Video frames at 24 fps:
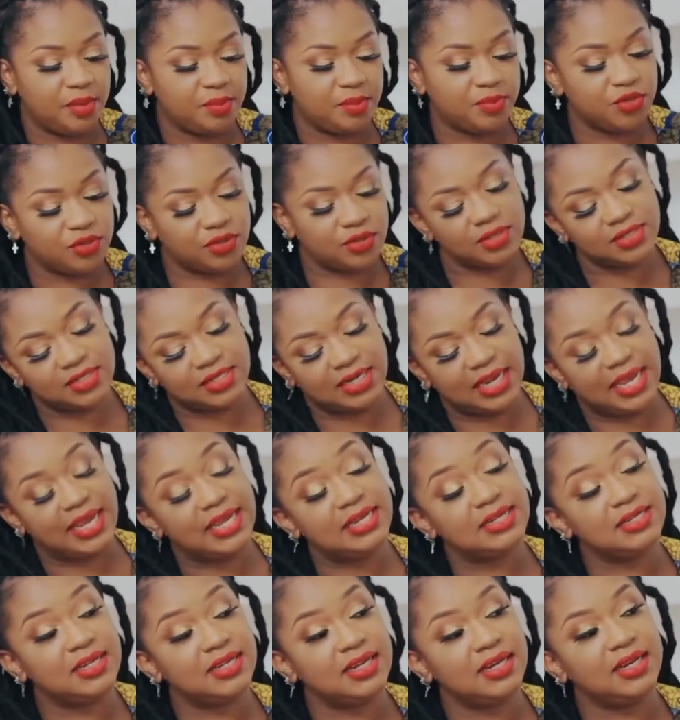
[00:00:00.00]
with him
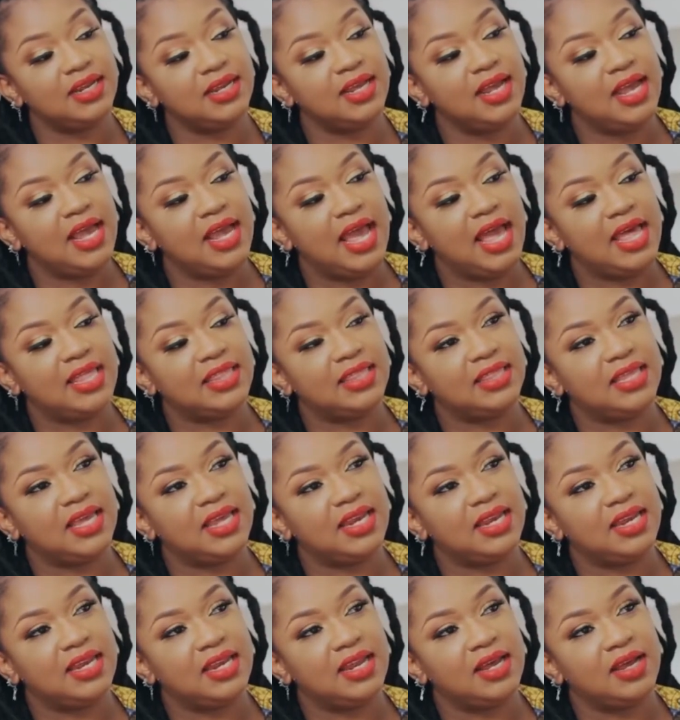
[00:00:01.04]
2018. Mm-hmm. And
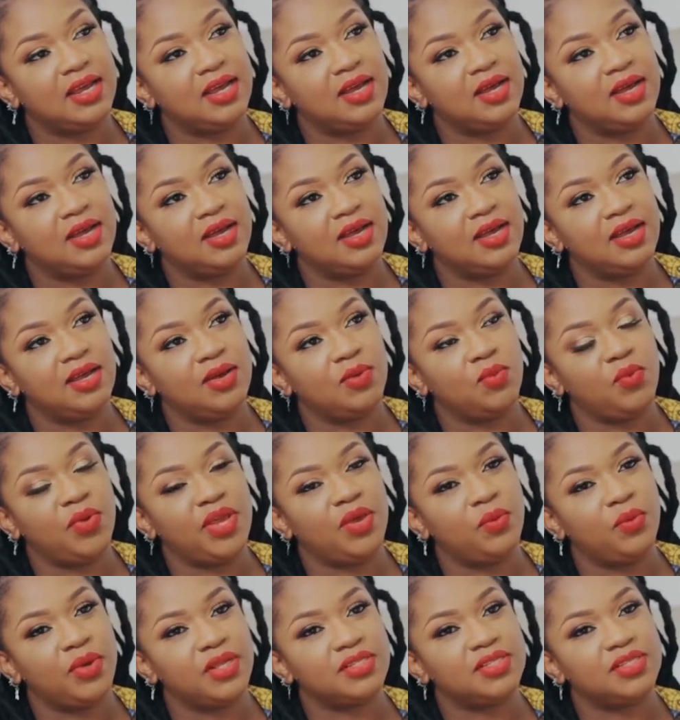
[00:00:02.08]
then
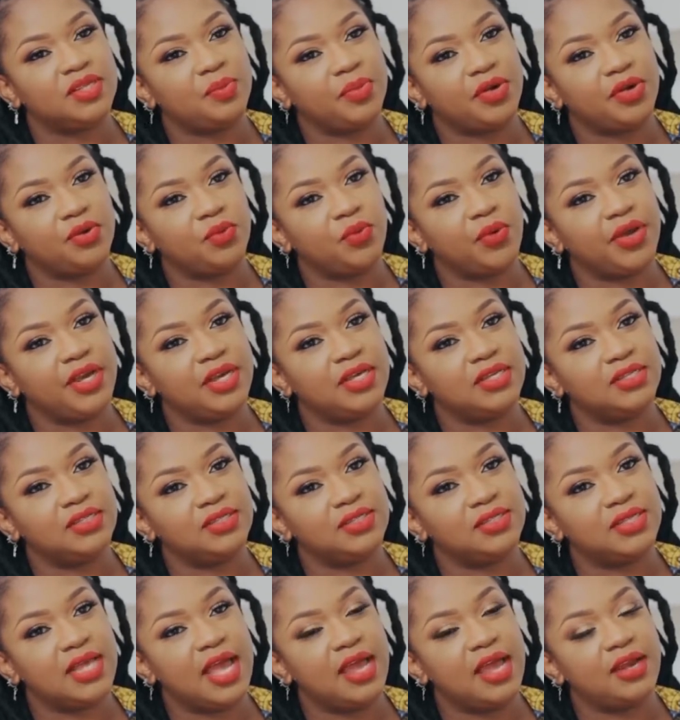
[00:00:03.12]
we went separate
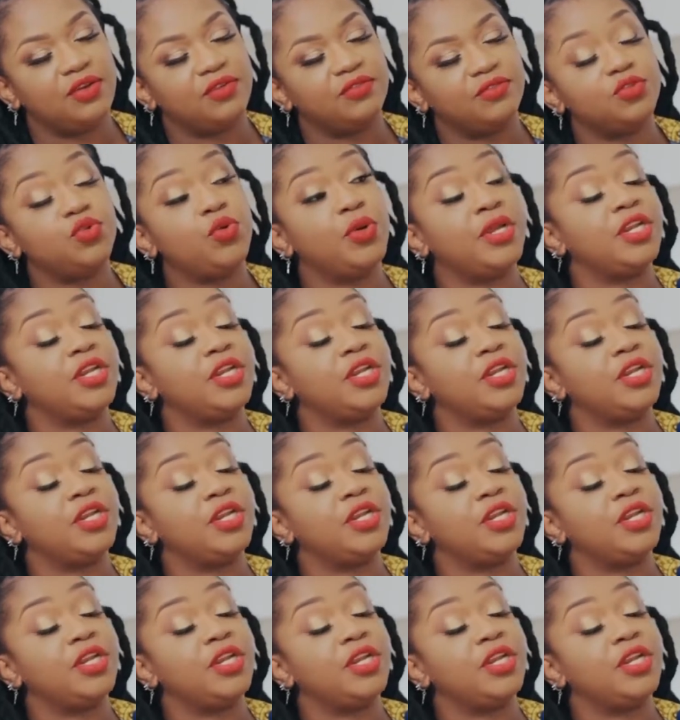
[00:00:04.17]
ways end of